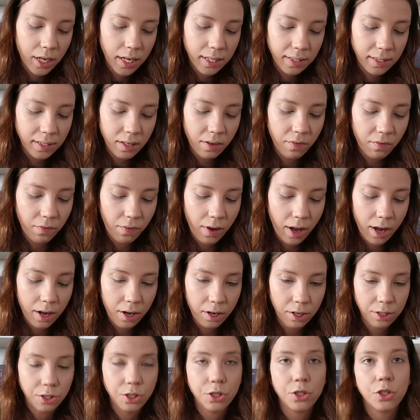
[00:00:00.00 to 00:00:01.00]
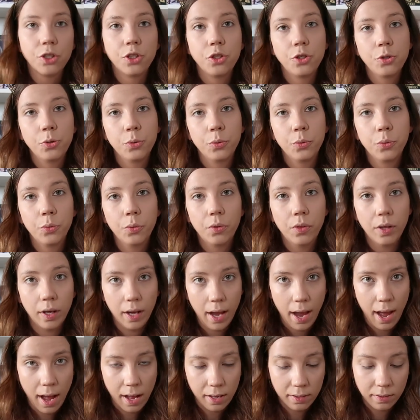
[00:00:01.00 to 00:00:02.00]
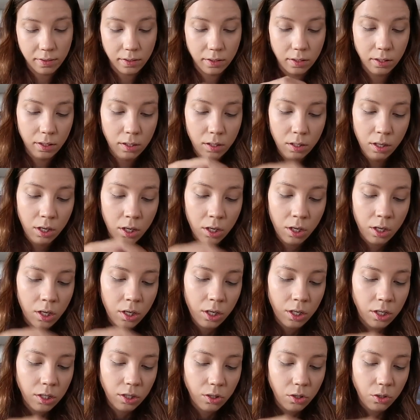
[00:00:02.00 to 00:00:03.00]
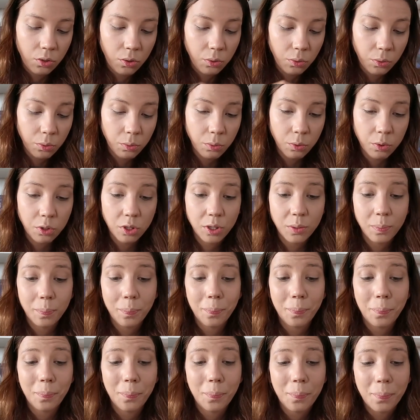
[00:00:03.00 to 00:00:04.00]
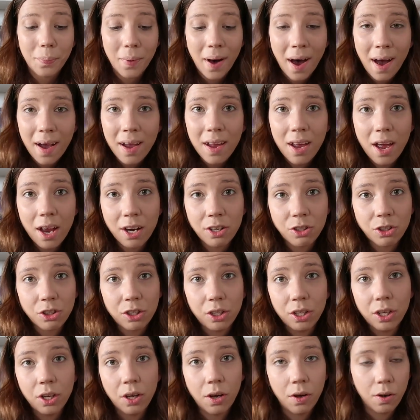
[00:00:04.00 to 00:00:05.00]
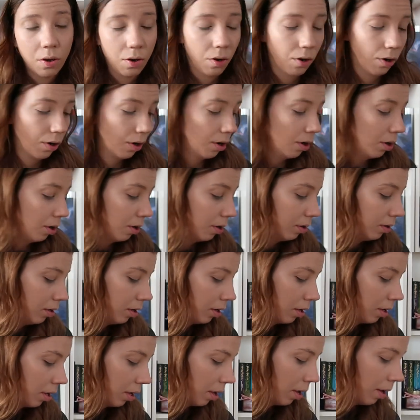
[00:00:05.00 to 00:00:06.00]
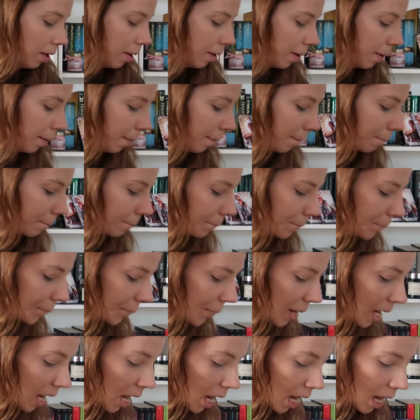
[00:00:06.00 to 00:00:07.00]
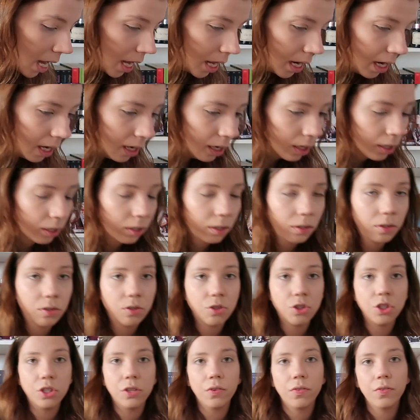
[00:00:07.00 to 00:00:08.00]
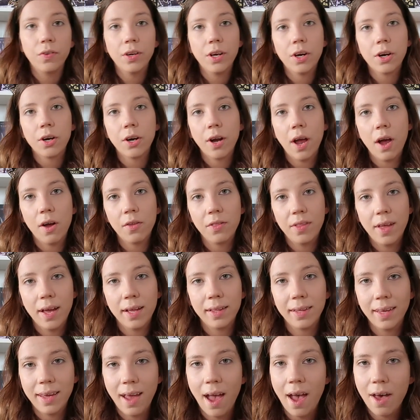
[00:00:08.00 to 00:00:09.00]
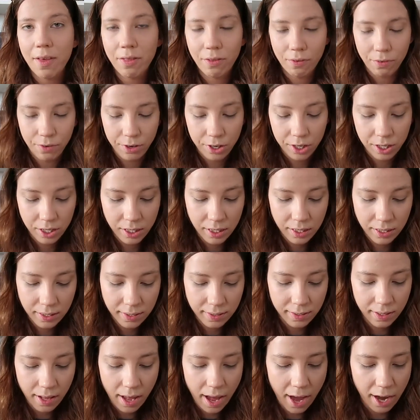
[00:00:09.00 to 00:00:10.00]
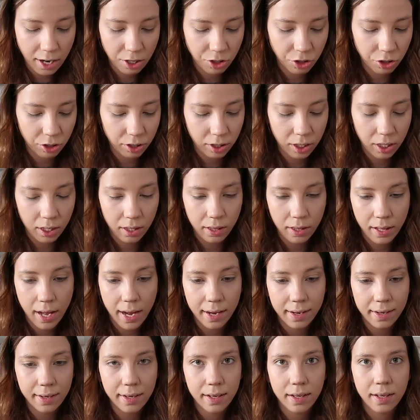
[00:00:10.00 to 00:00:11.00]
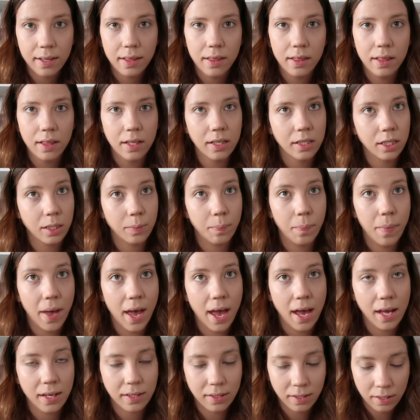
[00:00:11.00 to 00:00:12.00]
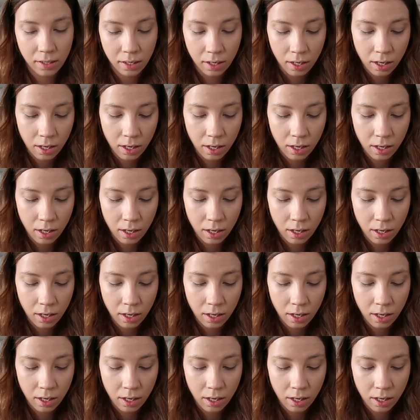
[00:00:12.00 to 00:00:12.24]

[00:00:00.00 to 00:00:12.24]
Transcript: gets invited to the castle to spy actually on her. But she figured out that Catherine isn't actually like this bad.